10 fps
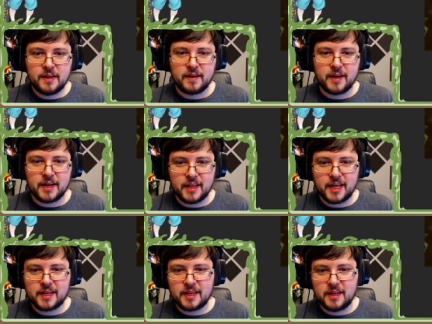Alright, I like
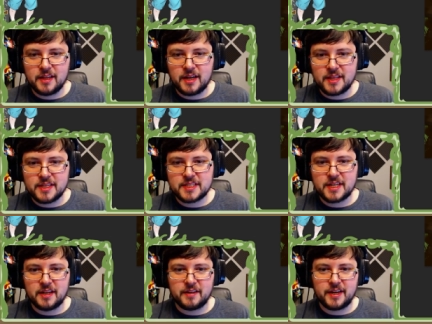a lot of this
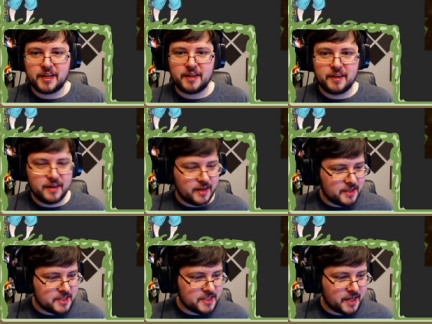color here and
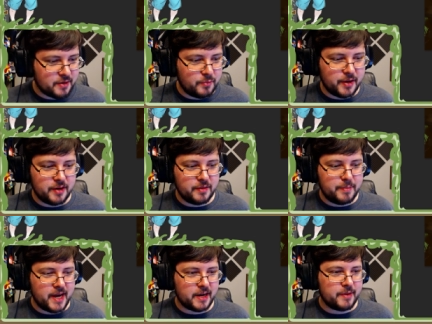this like weird
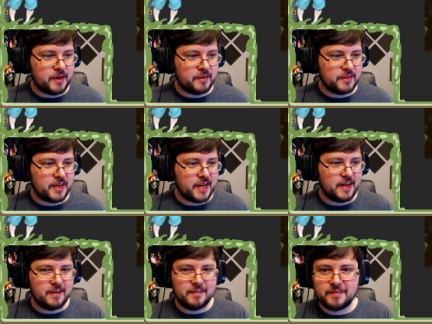background that I
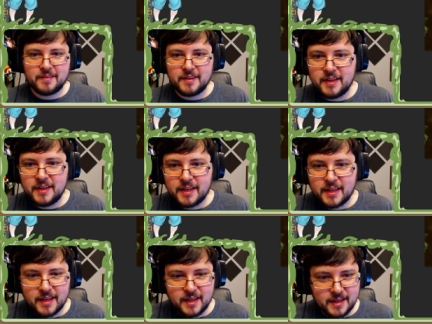have.
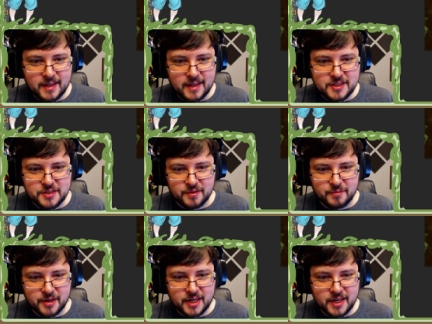So
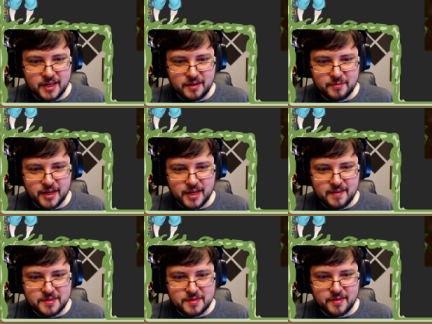we're gonna
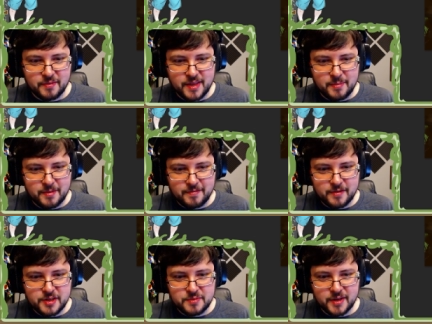have some fun with that. But
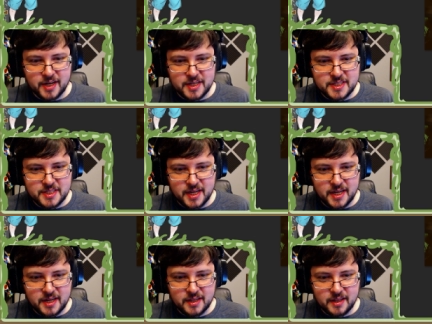first we gotta decide,
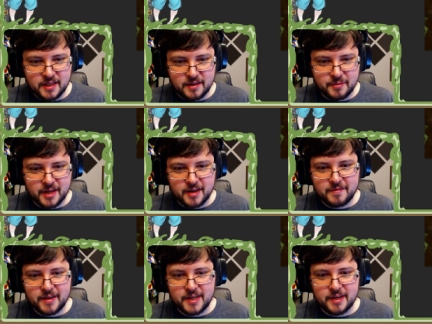or we gotta
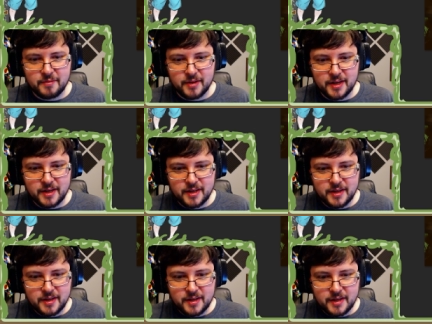find out what.
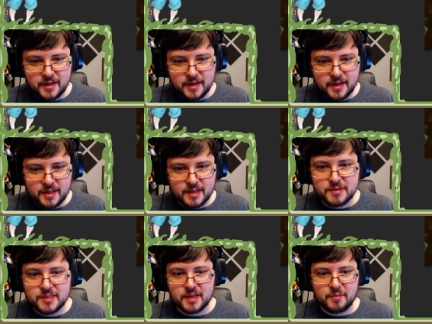I think it
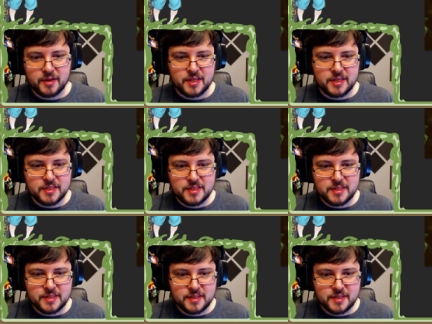was like one of
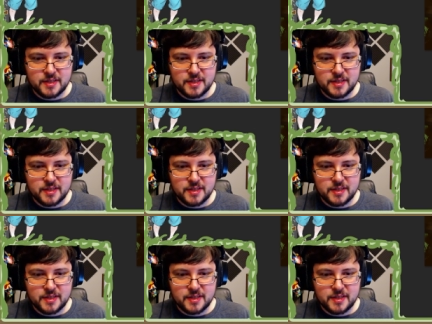these.